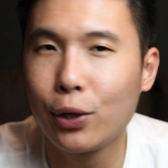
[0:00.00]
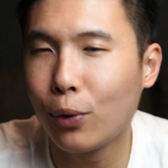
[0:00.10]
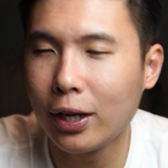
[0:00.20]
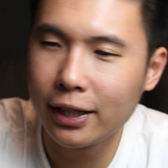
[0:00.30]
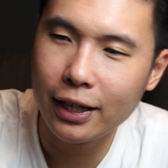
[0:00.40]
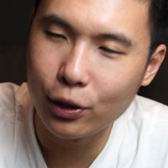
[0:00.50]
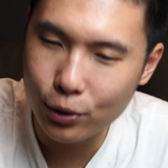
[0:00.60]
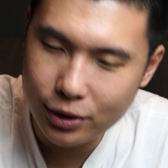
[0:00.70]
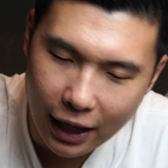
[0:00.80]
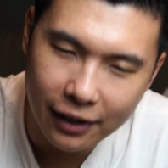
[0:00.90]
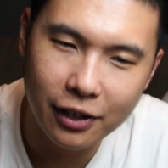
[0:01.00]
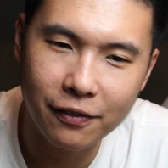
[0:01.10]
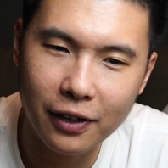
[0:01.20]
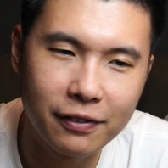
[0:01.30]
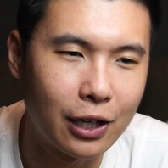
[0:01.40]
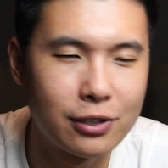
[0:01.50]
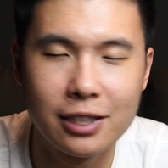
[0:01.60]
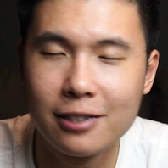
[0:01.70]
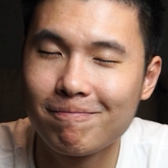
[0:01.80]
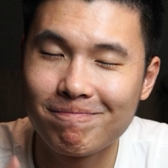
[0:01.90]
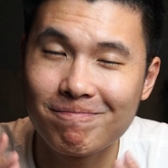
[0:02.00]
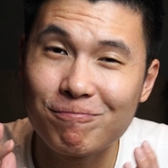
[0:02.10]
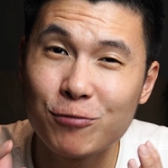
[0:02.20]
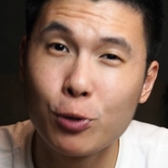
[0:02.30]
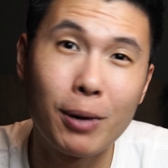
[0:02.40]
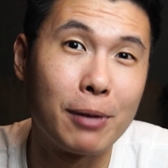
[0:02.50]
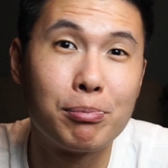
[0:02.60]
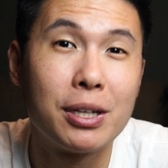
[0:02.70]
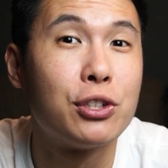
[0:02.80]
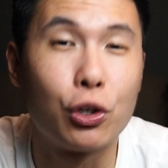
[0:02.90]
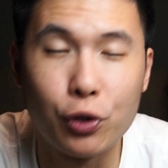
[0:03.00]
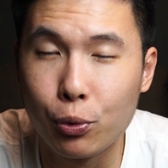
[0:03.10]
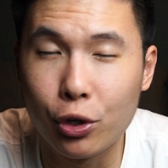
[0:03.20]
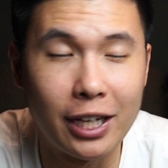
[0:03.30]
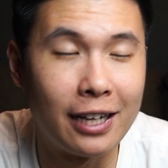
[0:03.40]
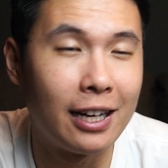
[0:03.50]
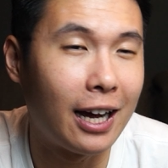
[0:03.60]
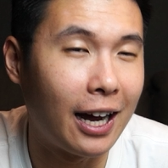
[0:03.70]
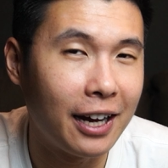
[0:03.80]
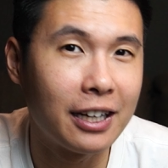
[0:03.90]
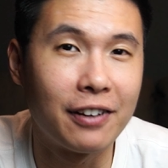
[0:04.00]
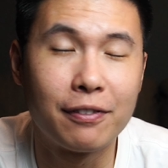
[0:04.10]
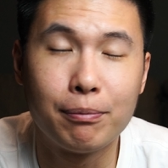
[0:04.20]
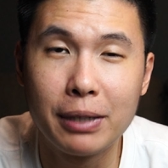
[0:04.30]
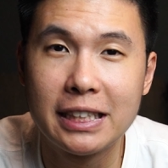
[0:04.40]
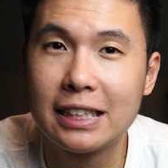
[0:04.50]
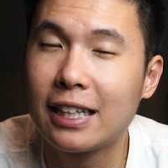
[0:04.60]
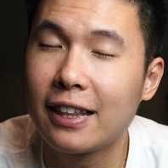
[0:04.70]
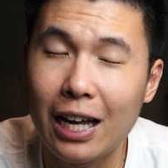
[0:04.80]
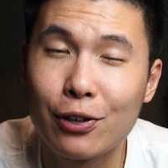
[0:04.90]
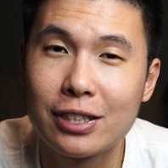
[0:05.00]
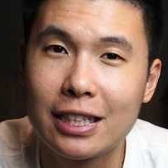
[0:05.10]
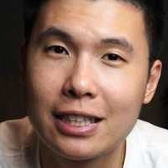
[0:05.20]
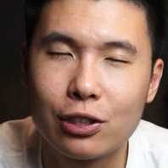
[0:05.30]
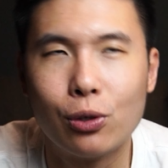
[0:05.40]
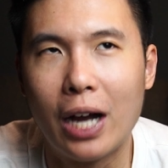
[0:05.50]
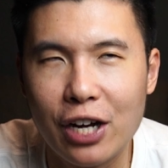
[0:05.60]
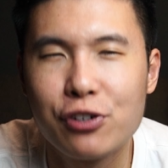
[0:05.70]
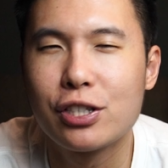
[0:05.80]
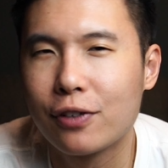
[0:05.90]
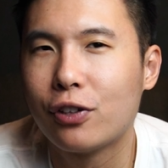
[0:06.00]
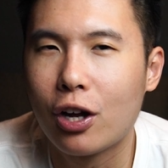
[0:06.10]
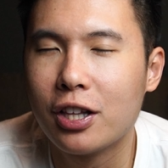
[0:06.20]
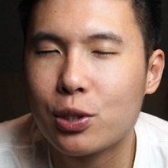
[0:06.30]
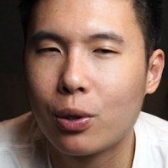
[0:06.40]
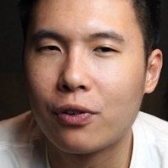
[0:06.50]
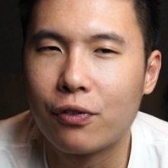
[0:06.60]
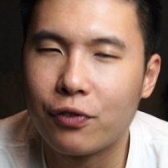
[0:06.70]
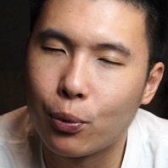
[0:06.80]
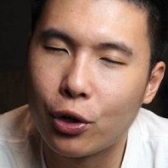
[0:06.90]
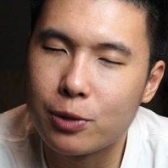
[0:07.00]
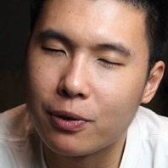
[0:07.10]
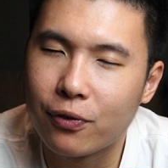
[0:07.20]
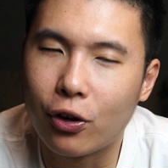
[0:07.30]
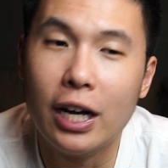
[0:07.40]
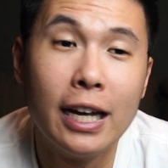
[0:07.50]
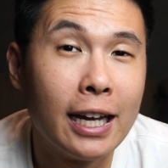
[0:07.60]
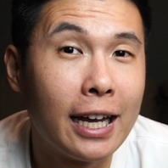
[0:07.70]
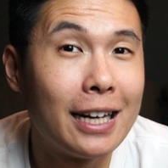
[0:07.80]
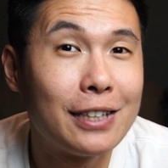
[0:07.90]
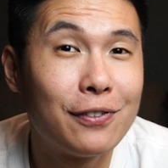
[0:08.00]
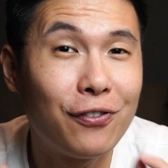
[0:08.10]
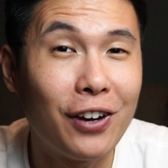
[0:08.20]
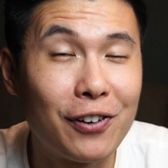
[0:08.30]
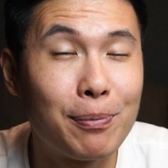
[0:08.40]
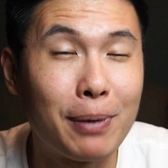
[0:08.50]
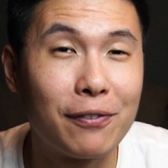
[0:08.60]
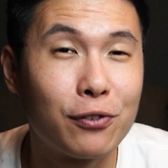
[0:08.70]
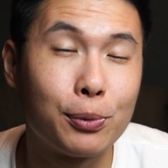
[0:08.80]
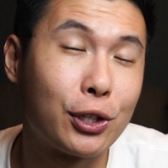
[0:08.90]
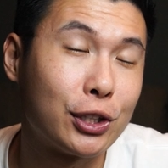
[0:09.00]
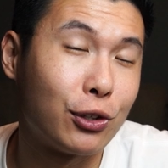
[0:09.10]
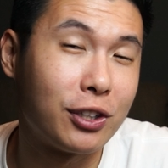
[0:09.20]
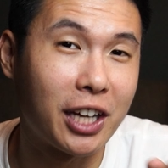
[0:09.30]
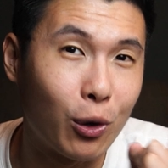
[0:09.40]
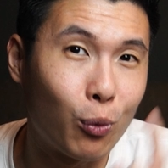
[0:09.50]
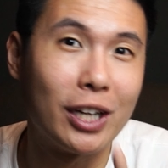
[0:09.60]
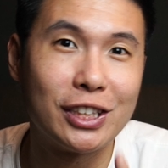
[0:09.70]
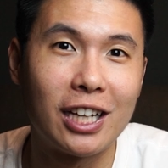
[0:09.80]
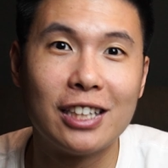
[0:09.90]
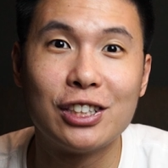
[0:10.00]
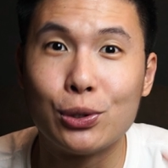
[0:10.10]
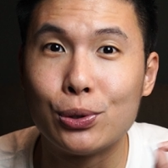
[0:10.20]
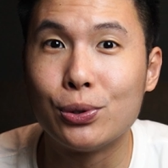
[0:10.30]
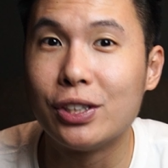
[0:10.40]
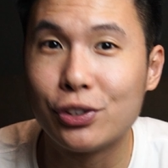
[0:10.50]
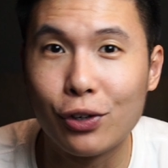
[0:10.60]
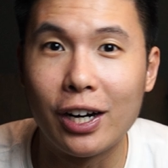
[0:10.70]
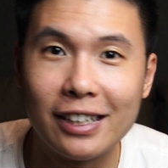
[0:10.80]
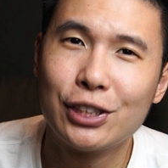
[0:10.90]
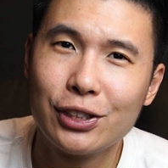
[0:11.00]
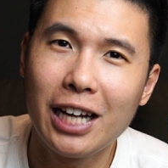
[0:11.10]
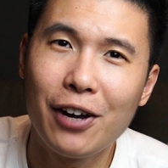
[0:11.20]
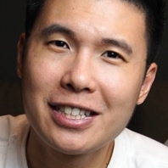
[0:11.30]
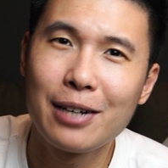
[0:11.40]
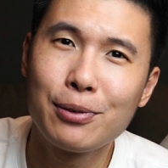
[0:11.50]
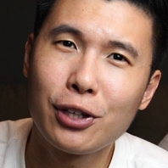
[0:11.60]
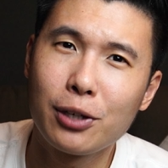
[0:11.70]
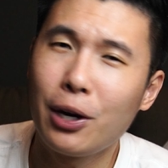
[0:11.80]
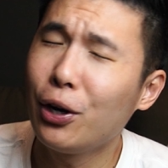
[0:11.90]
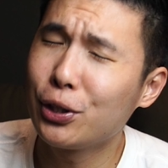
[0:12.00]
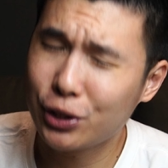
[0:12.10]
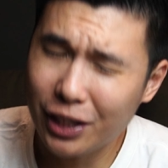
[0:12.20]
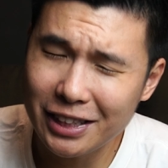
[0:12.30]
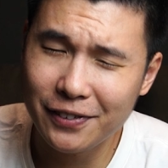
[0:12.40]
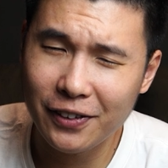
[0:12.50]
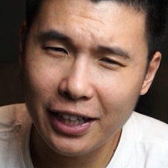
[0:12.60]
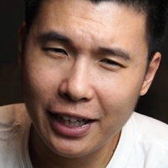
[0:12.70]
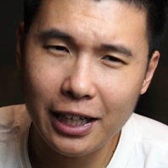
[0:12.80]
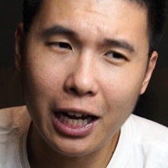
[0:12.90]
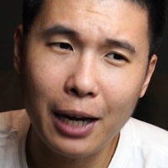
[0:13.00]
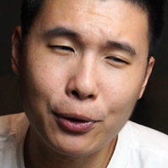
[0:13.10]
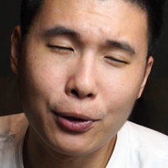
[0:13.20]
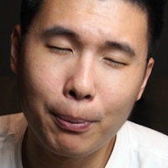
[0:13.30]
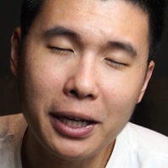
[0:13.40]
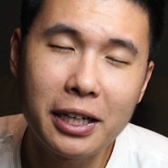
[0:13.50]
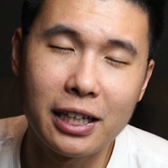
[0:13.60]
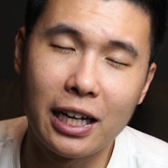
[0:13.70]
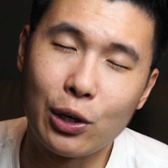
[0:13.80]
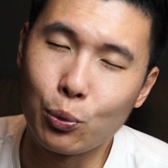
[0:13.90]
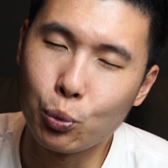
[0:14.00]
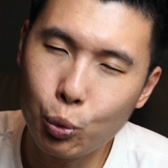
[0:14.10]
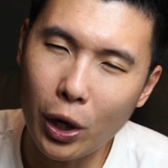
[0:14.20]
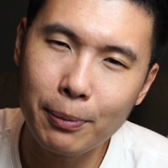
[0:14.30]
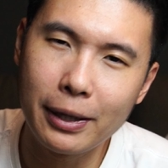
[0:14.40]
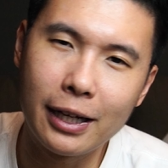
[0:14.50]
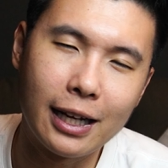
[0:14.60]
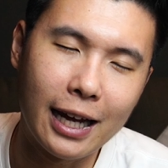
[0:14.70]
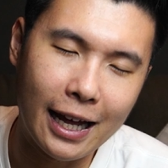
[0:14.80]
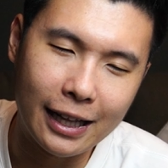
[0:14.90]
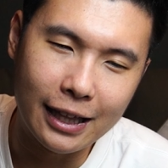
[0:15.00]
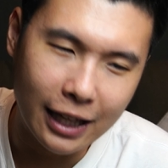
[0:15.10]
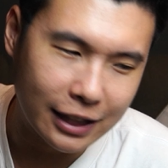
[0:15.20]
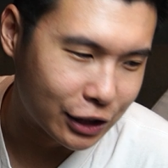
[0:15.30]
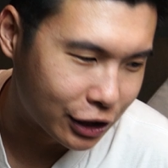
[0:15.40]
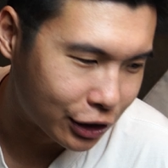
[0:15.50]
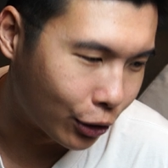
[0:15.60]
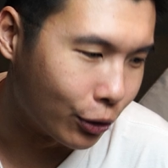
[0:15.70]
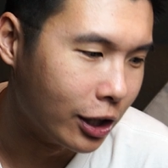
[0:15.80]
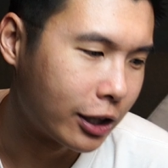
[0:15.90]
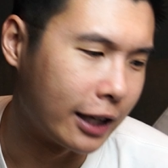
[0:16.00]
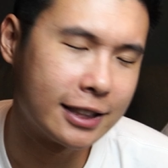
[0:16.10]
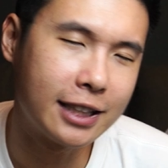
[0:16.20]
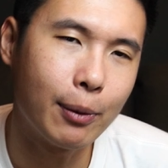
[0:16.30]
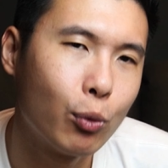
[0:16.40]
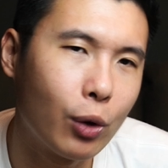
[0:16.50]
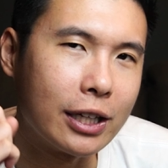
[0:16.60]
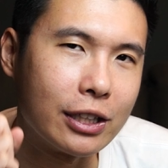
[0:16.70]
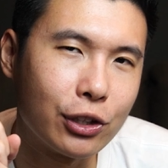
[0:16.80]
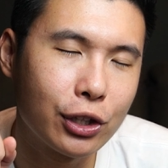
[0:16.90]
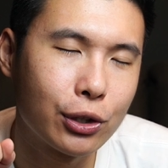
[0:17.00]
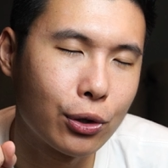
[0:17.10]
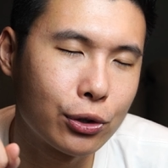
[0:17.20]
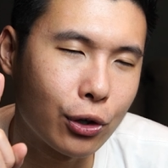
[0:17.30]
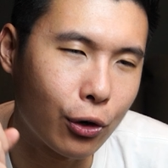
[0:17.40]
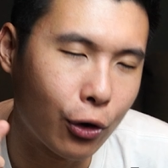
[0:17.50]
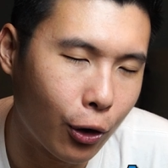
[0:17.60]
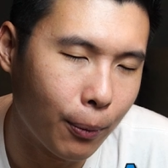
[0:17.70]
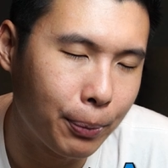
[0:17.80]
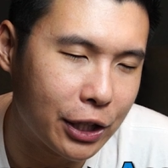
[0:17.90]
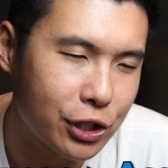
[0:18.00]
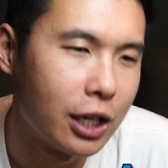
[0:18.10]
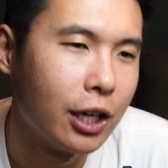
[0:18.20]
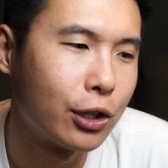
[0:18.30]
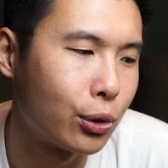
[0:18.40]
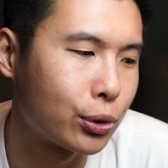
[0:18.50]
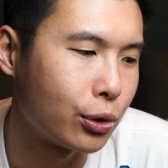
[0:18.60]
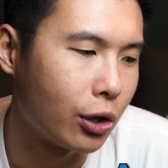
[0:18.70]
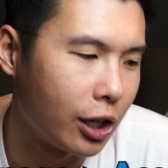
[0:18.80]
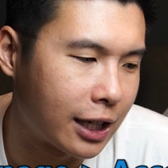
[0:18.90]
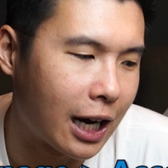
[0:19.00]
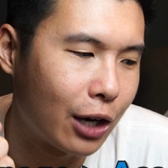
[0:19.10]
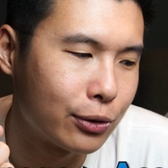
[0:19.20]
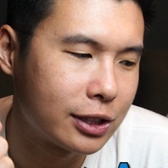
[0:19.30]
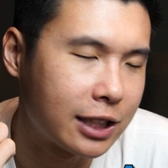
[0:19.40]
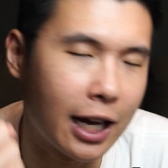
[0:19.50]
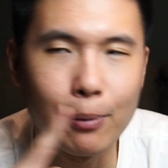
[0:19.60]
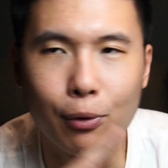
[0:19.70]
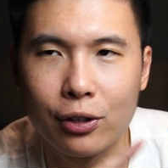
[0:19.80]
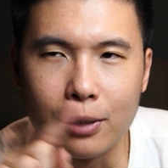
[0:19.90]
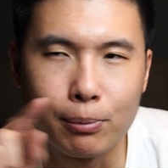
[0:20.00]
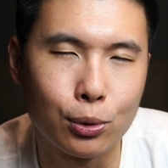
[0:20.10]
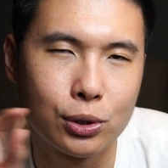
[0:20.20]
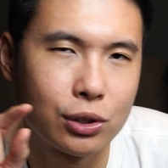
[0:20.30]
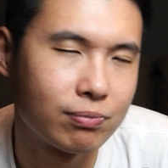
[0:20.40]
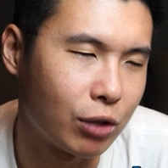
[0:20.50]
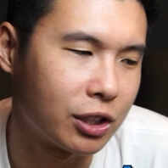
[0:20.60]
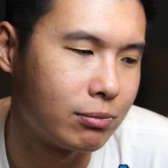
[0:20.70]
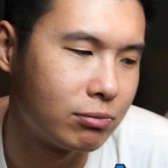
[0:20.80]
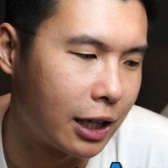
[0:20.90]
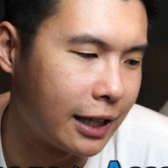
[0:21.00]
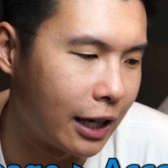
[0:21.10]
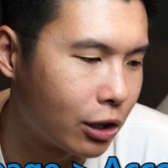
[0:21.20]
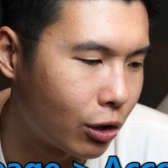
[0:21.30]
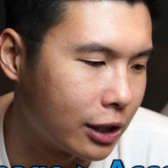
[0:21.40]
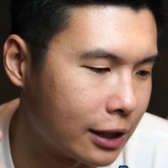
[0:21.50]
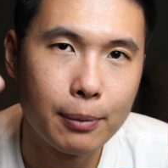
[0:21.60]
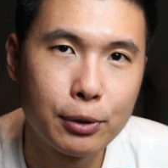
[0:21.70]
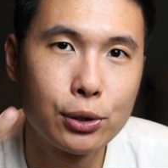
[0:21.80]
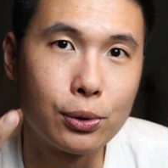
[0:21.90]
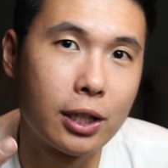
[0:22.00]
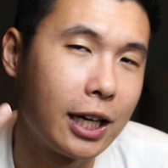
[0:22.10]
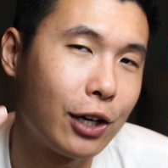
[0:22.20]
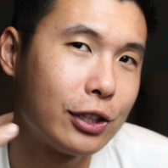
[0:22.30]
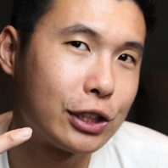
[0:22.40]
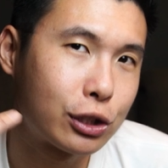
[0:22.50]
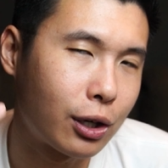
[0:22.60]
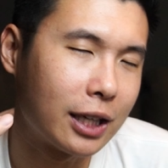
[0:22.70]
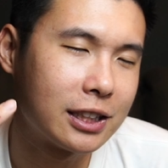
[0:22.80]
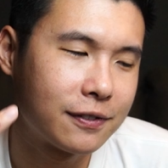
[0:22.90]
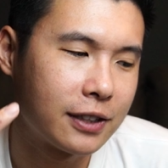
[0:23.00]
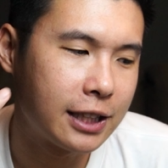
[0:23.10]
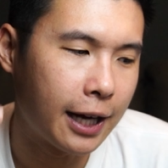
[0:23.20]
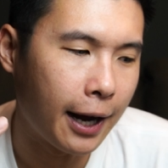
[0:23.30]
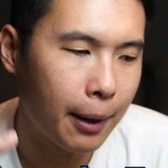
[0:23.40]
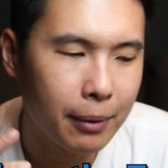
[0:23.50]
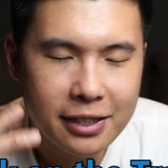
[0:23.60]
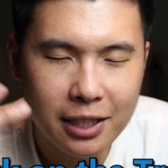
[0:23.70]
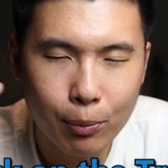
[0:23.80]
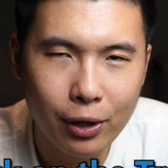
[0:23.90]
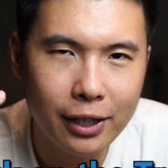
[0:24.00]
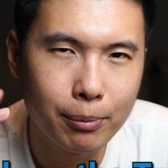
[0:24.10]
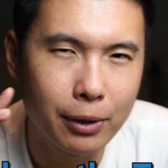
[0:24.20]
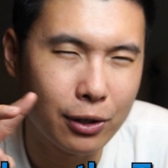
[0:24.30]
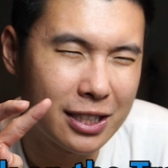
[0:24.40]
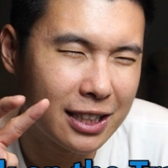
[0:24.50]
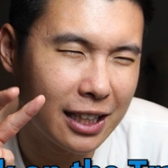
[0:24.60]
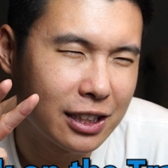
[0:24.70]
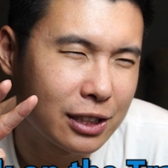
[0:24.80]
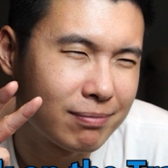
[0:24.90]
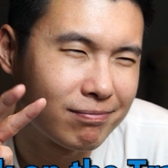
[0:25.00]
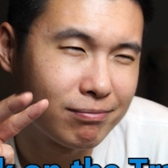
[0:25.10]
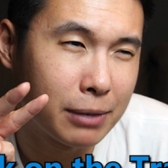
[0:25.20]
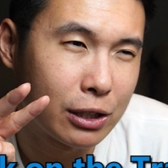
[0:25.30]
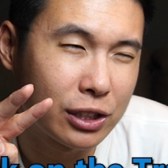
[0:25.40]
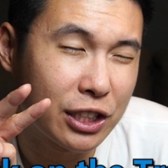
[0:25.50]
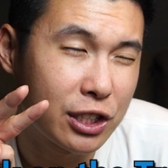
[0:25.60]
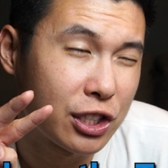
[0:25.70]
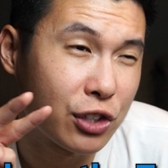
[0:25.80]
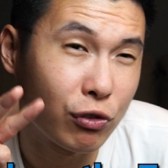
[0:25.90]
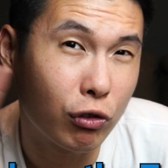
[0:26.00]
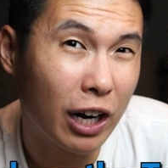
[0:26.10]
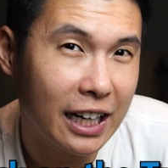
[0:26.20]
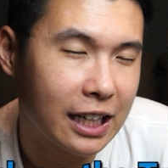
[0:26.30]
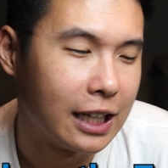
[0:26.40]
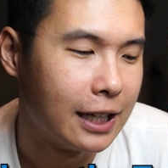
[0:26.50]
one day it goes under 5,000, you might miss your reward. And I have missed hundreds of dollars worth of rewards before. It is very painful because you only get one chance to do this right. So now it's time to talk about how to transfer in. I'm going to make it in 1 minute and let's go. Okay, step 1, you need to go to your homepage. Go to your accounts tab on the most bottom right hand corner. Number 2, click on the transfer tab somewhere in the middle, slightly middle-ish right.